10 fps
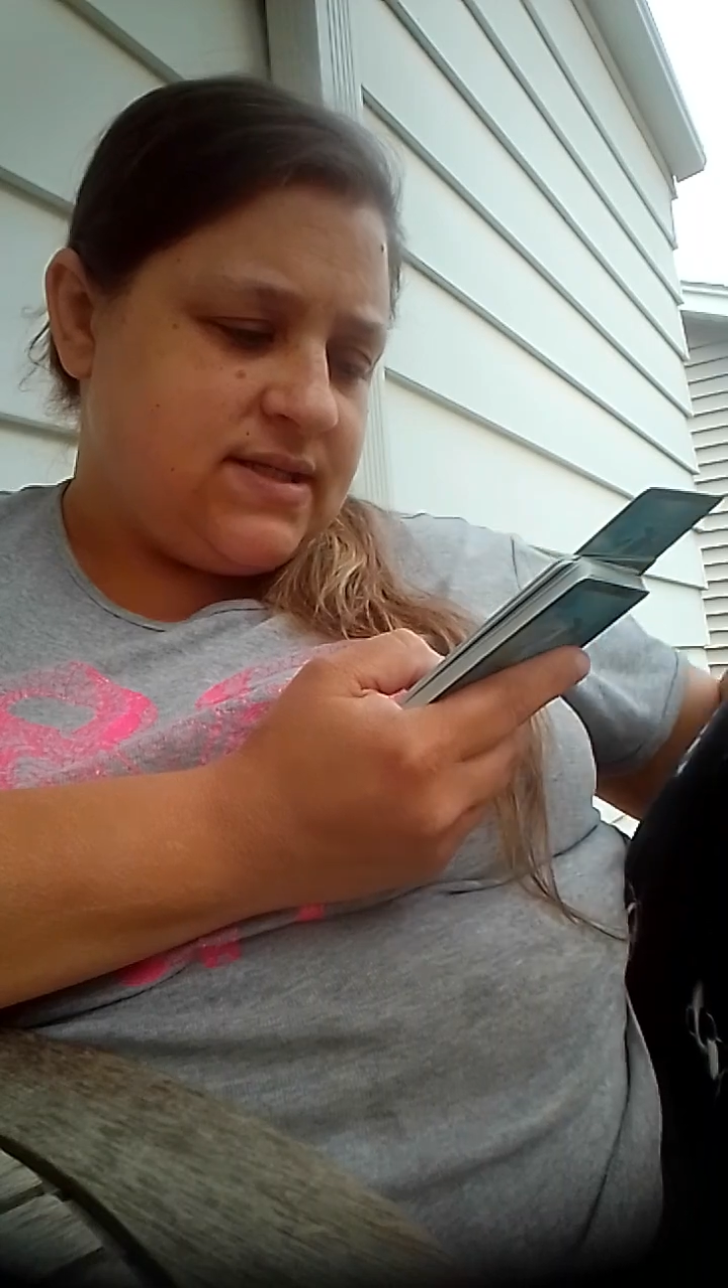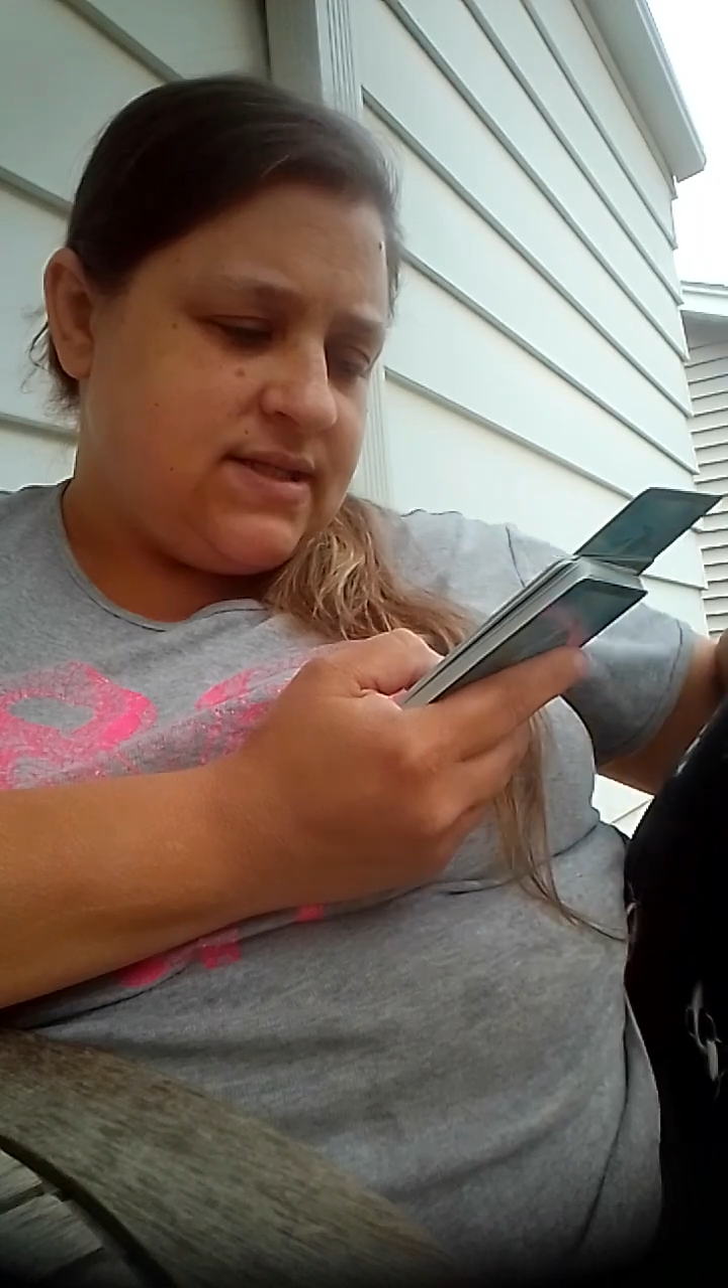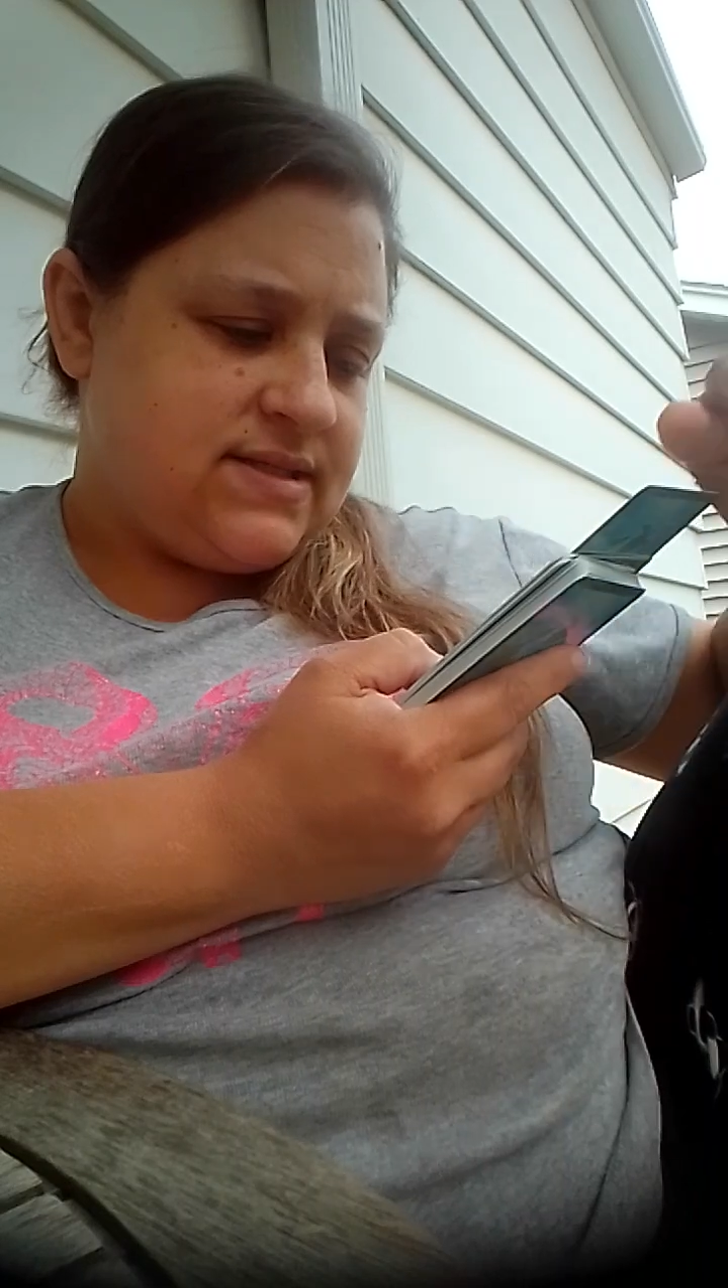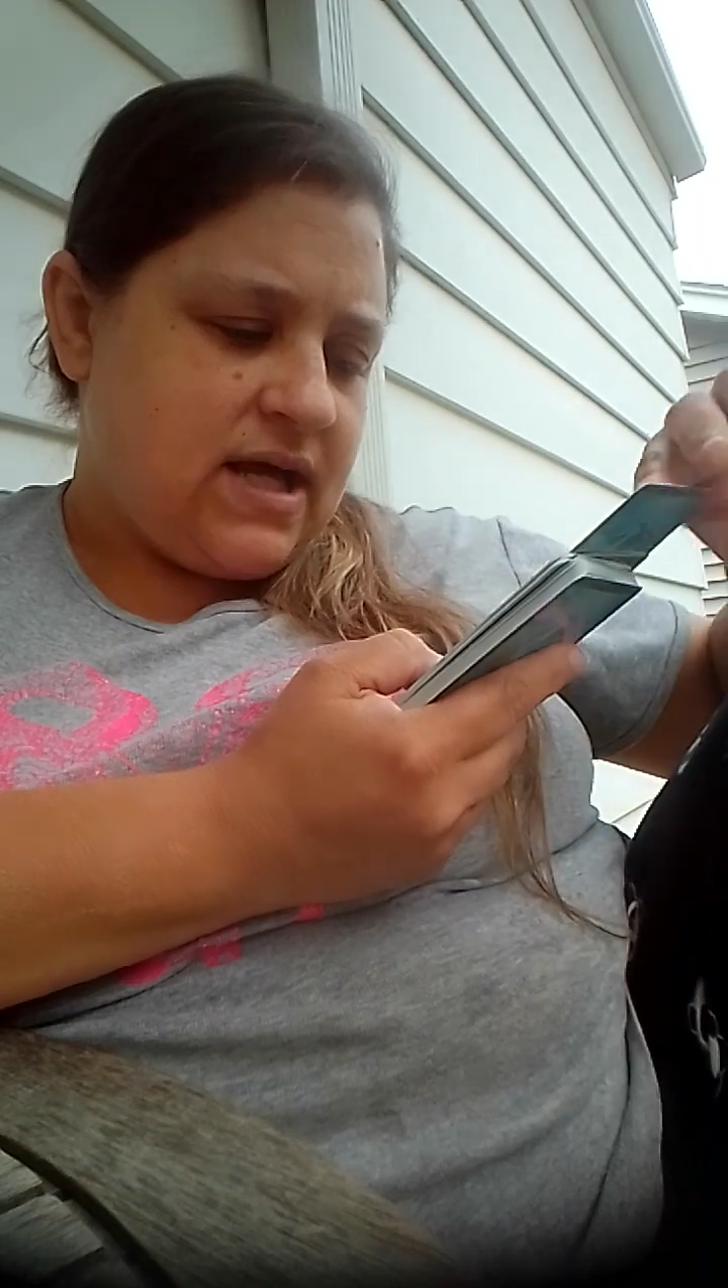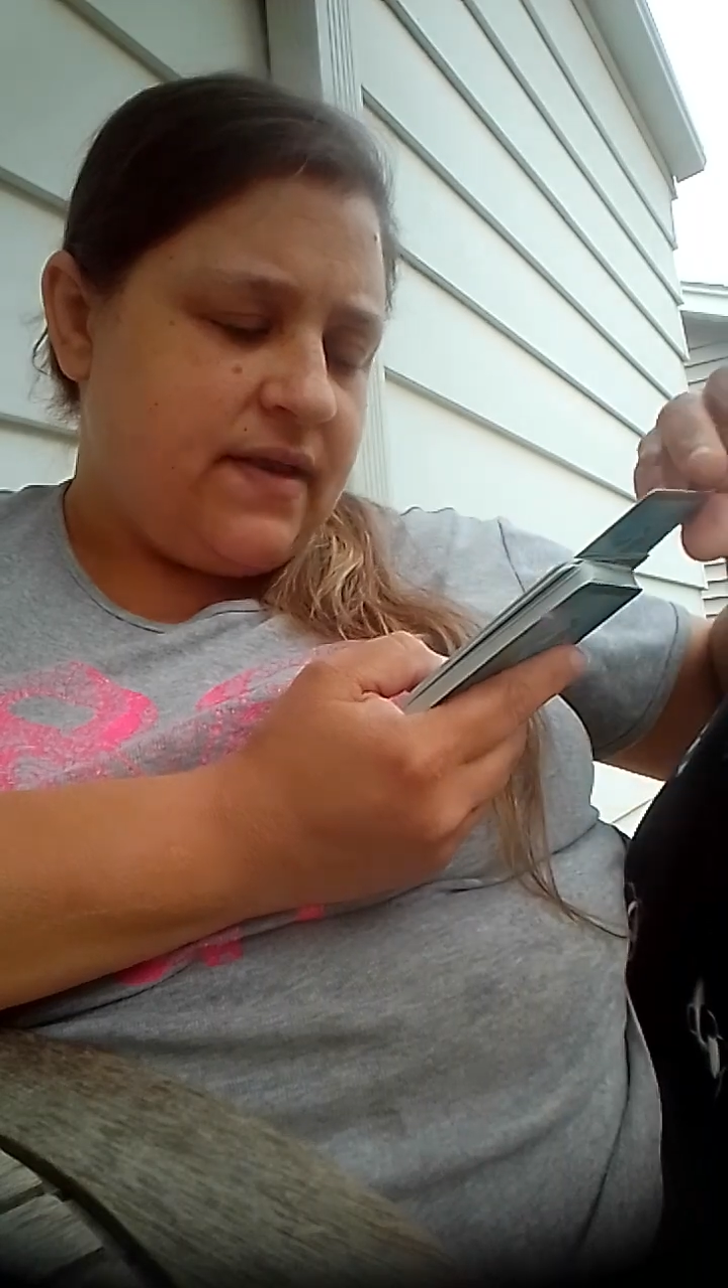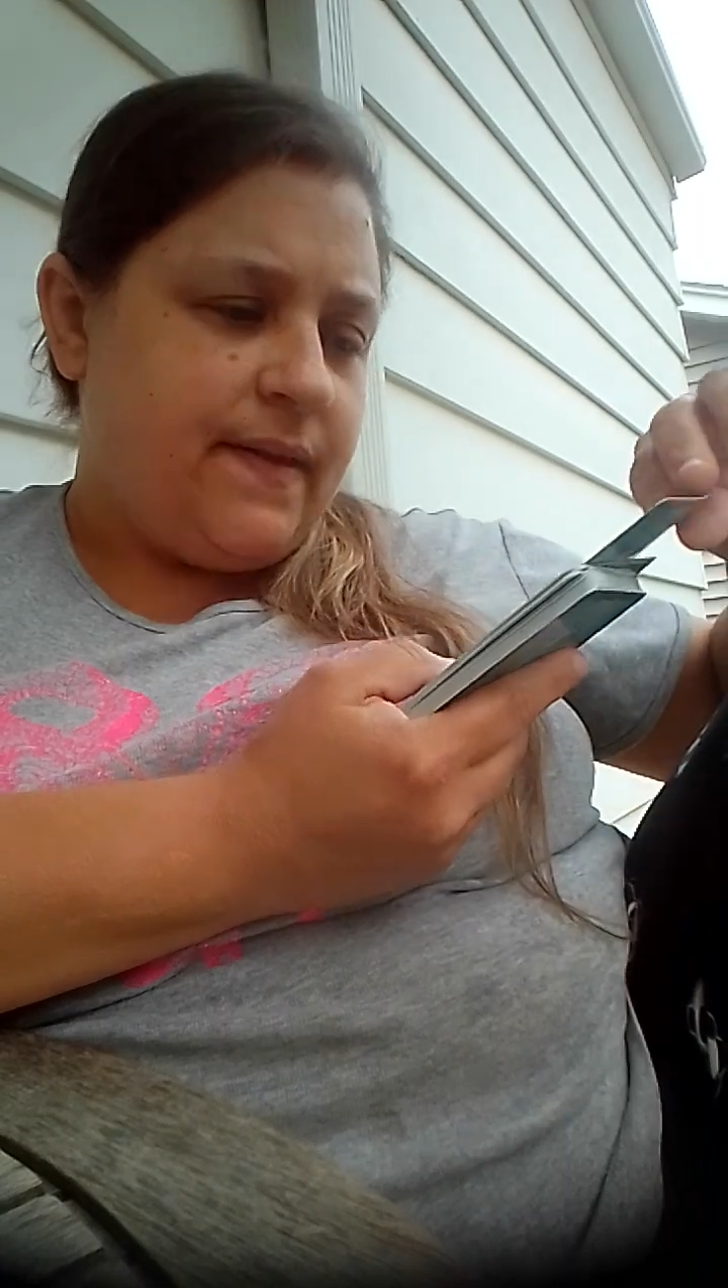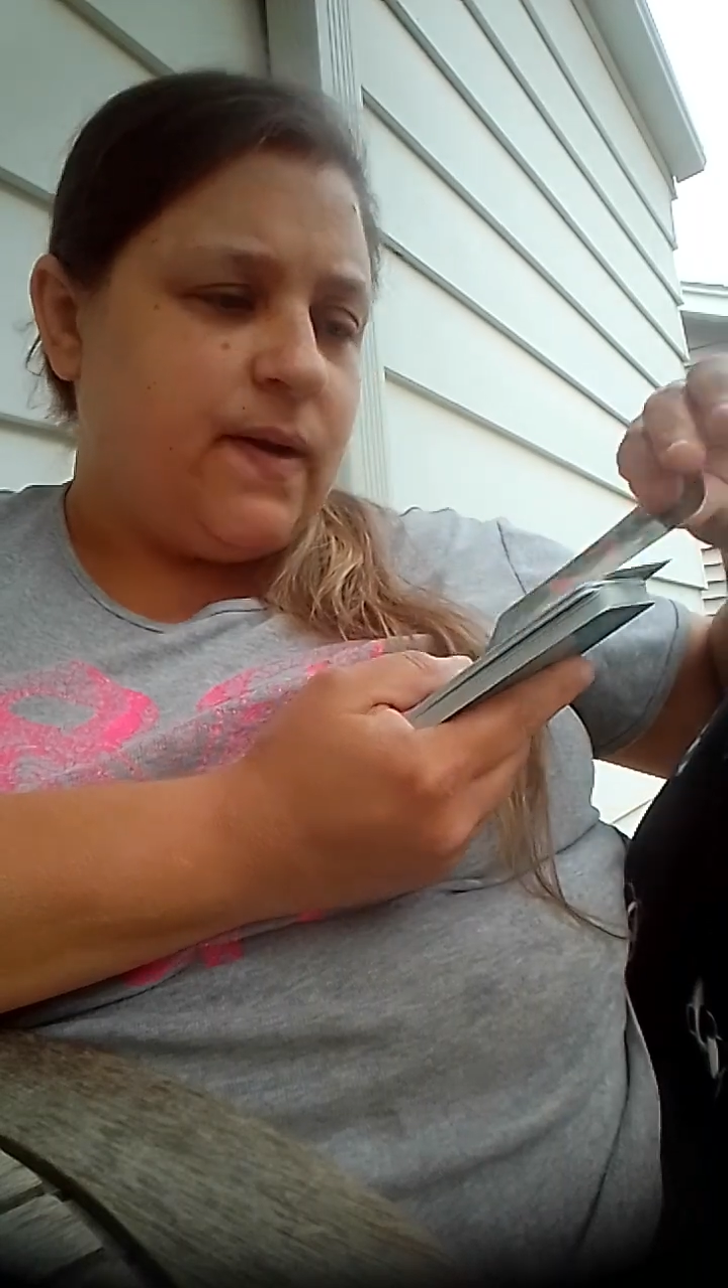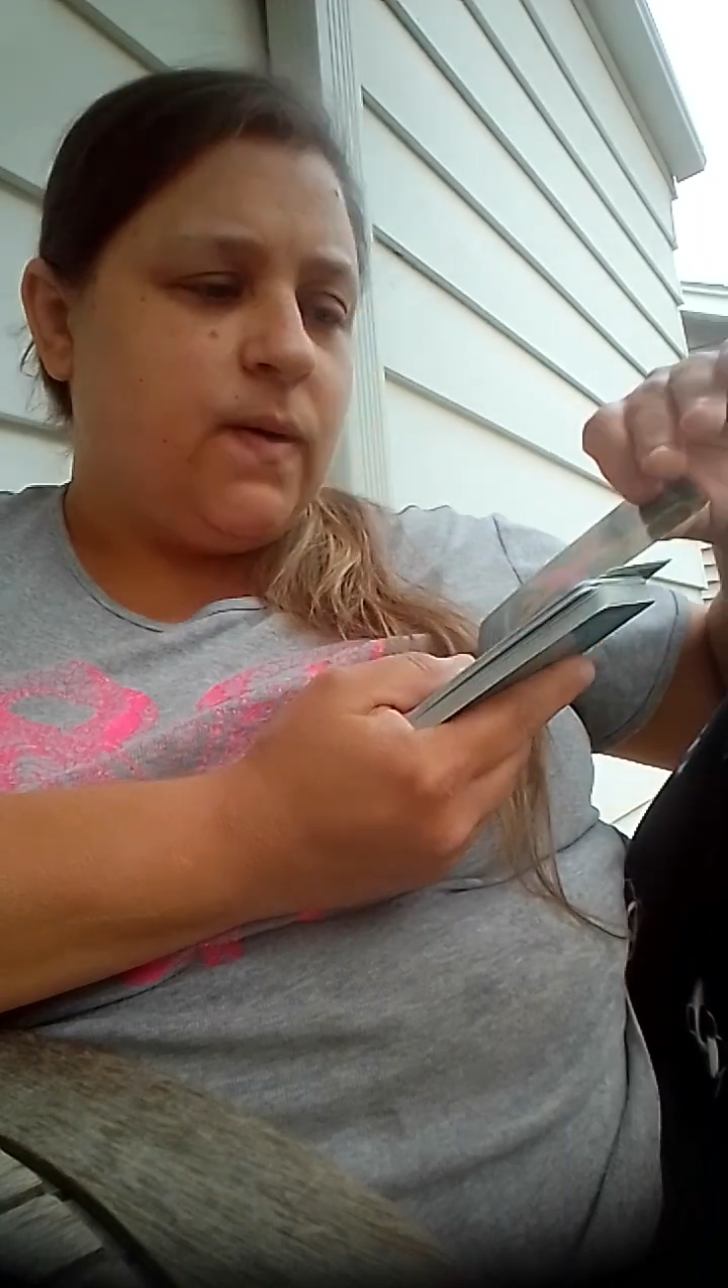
is on the